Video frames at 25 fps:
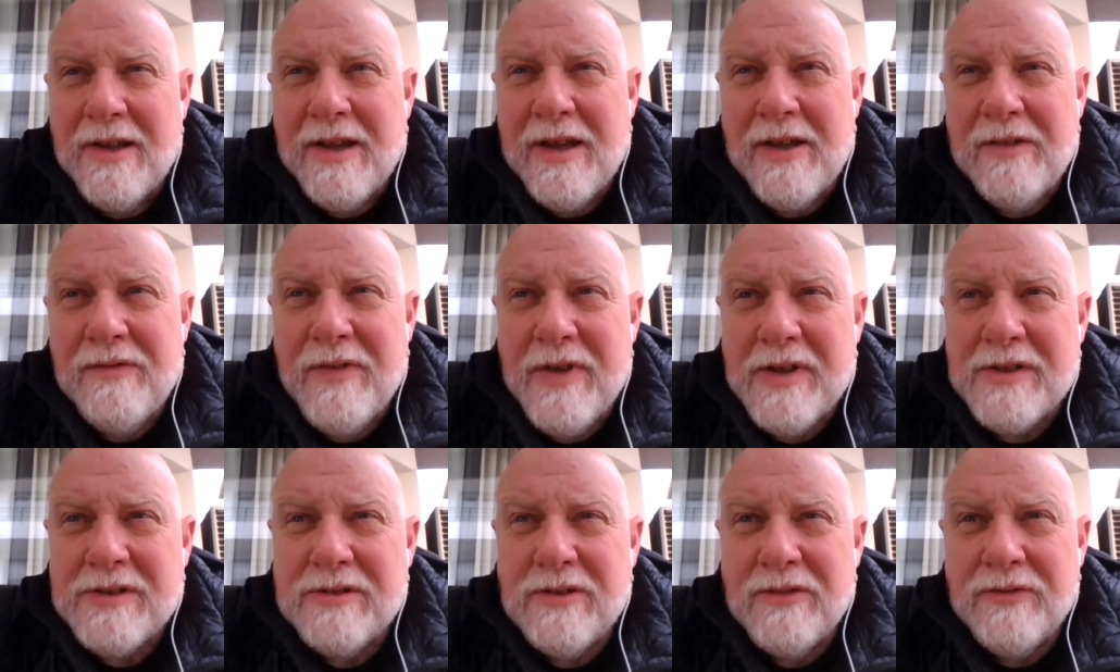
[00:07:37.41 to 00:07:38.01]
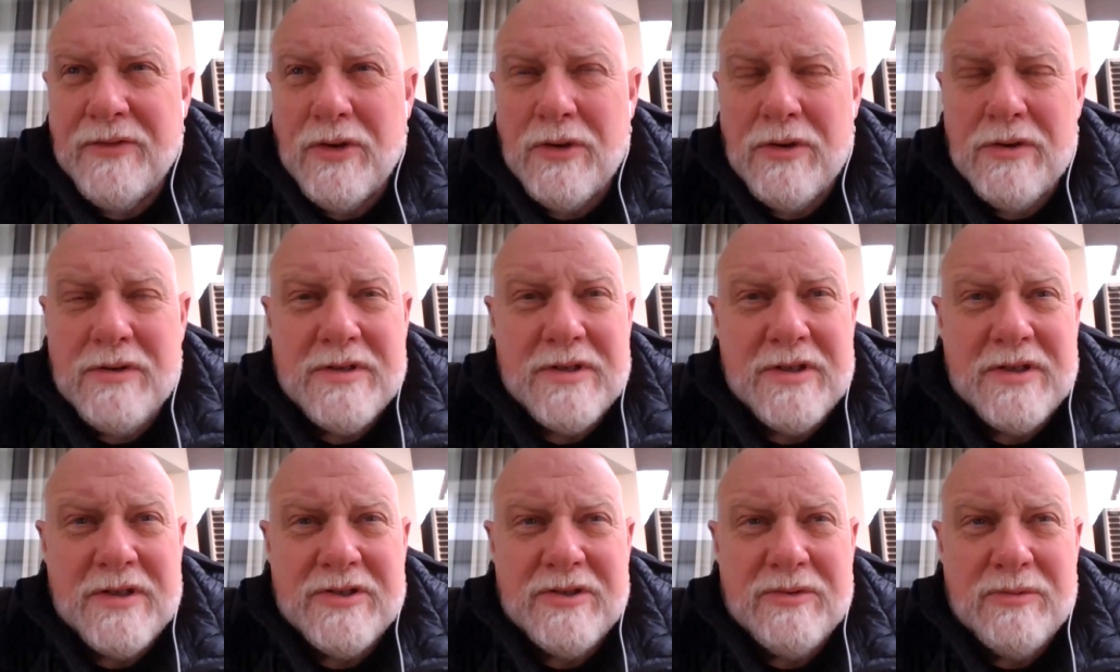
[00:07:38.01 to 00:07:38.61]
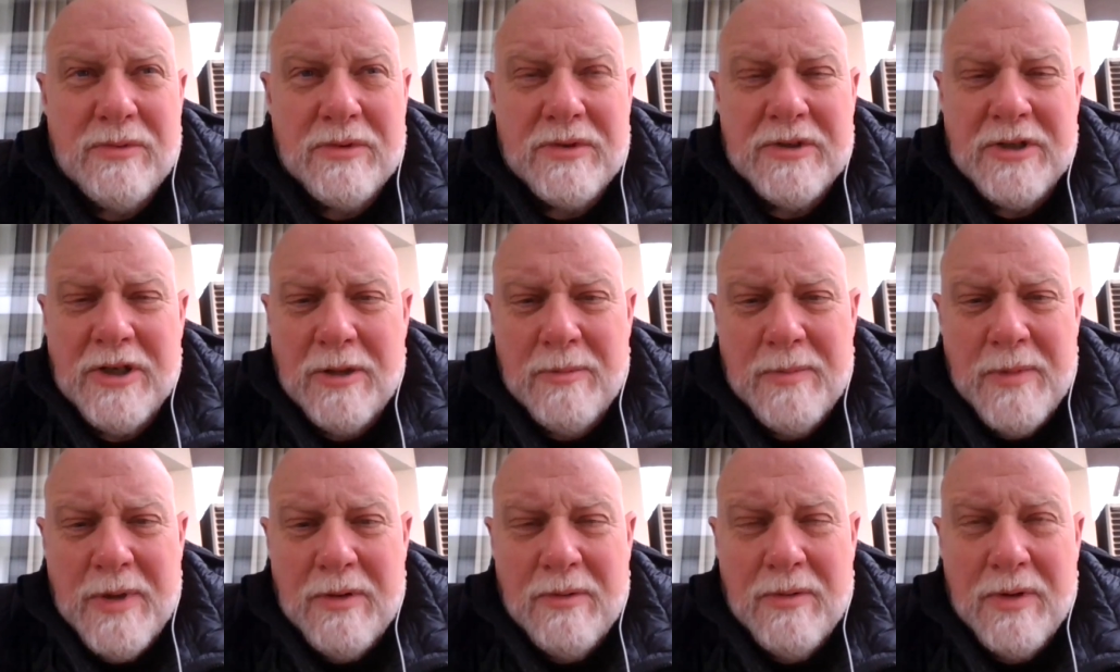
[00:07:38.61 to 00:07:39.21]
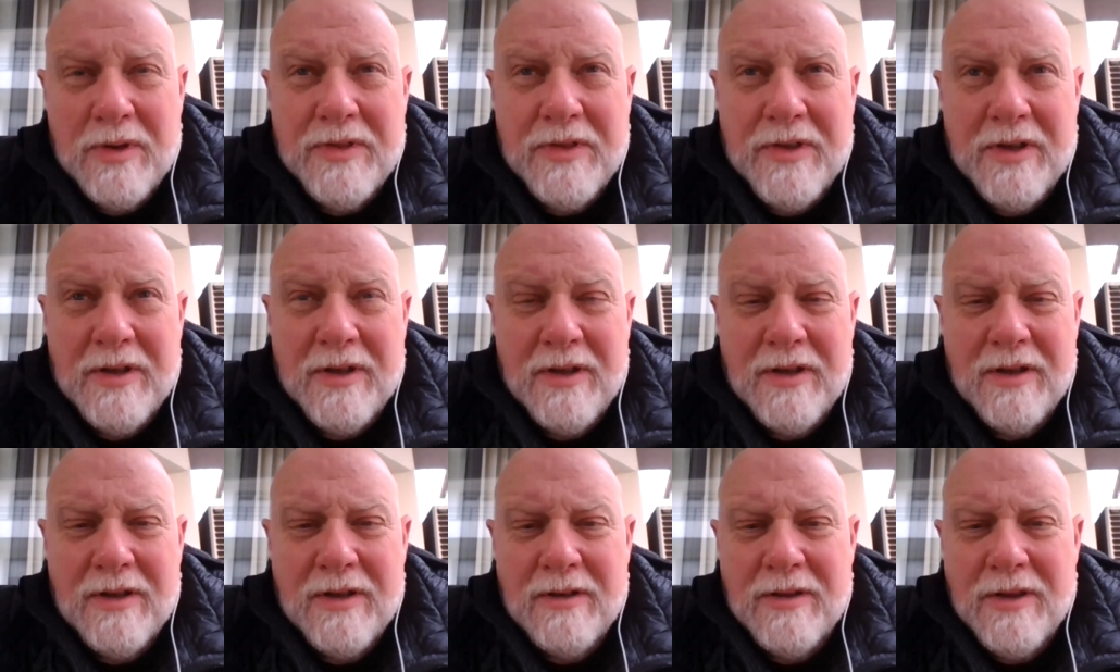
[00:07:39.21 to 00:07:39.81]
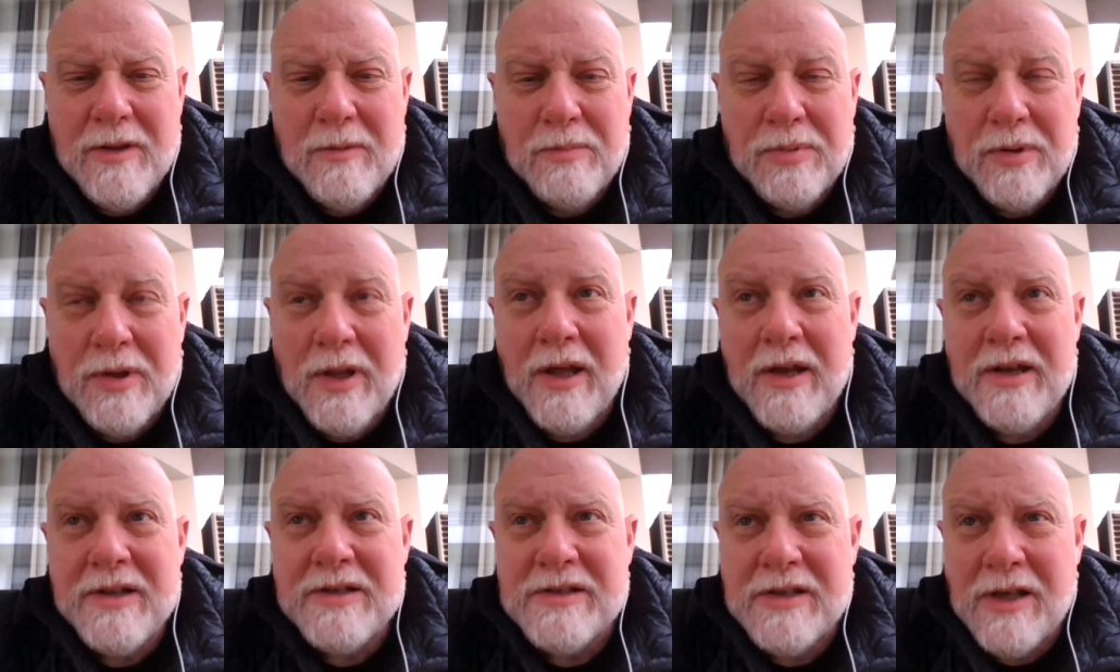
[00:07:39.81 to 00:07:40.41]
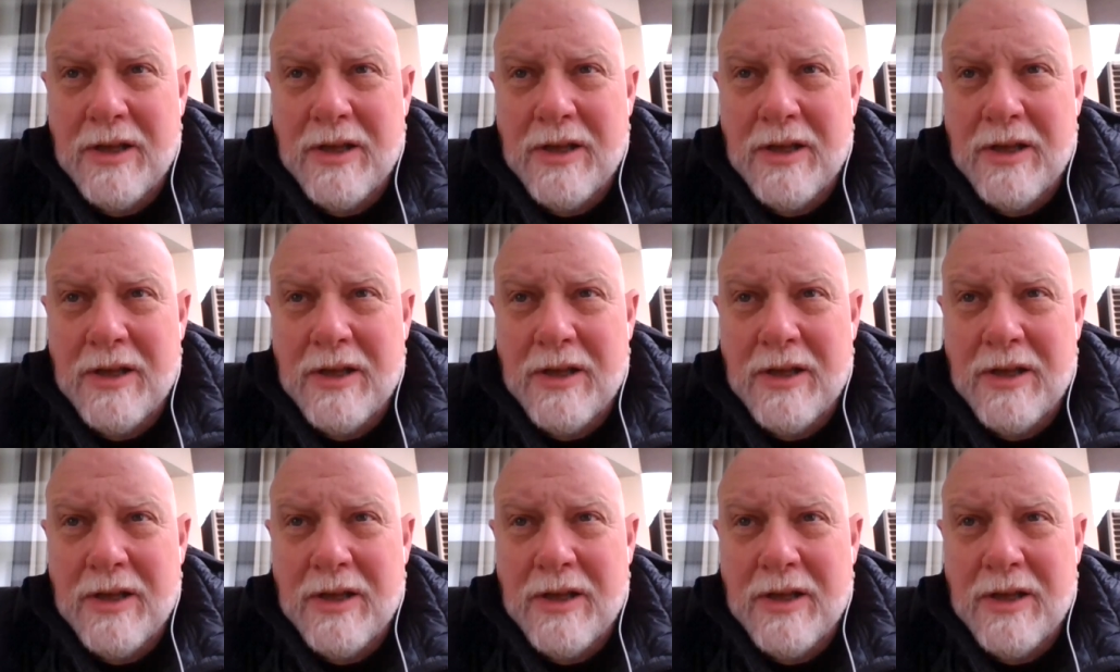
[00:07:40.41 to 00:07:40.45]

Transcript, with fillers: adventure of yours because you won't tell me what the, the plot is.